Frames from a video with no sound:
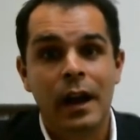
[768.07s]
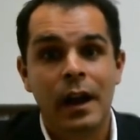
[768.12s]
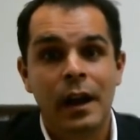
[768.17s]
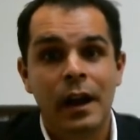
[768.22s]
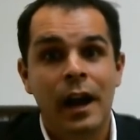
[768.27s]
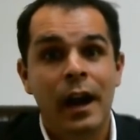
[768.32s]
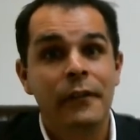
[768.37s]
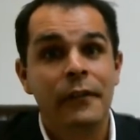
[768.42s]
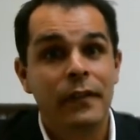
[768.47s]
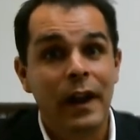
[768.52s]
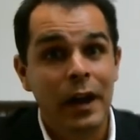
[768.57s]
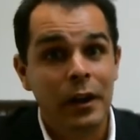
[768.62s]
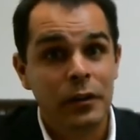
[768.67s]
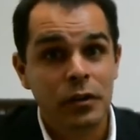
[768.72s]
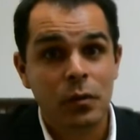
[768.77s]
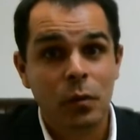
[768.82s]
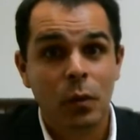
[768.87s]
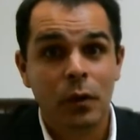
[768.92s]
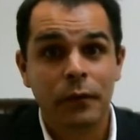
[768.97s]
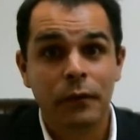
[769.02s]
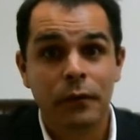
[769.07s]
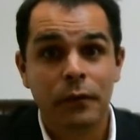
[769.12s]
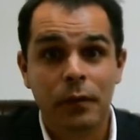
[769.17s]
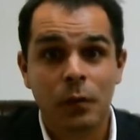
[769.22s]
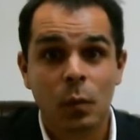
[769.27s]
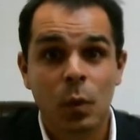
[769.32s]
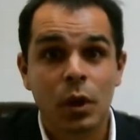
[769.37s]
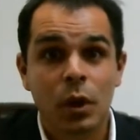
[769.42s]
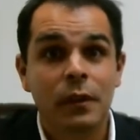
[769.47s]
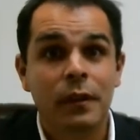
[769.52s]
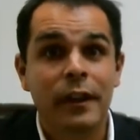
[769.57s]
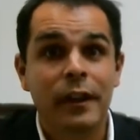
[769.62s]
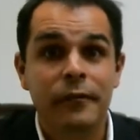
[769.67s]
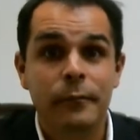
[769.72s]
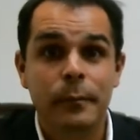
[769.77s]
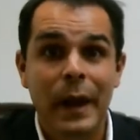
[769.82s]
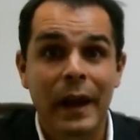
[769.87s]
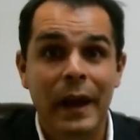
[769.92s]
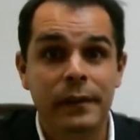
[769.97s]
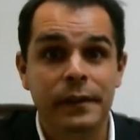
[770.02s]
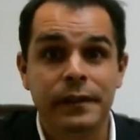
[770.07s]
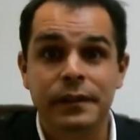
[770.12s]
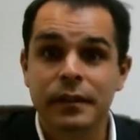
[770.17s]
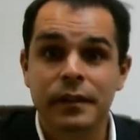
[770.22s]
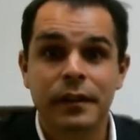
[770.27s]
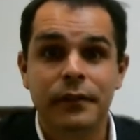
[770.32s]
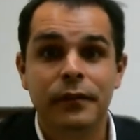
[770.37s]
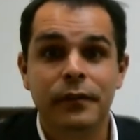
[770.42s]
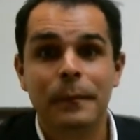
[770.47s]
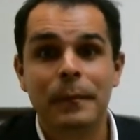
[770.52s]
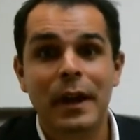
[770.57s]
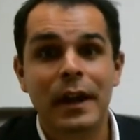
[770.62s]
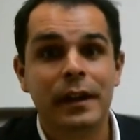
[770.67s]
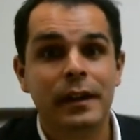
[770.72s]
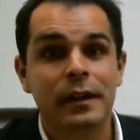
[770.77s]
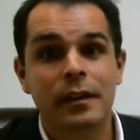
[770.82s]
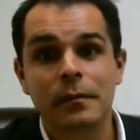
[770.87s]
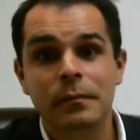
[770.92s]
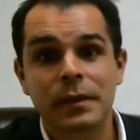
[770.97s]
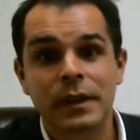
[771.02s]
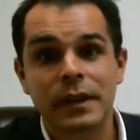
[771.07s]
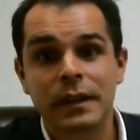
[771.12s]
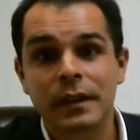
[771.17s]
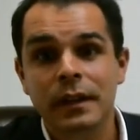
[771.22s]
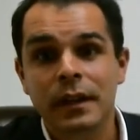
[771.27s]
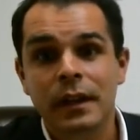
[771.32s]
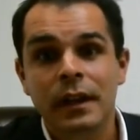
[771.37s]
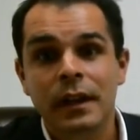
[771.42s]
I value work-life balance, and if I'm not going to be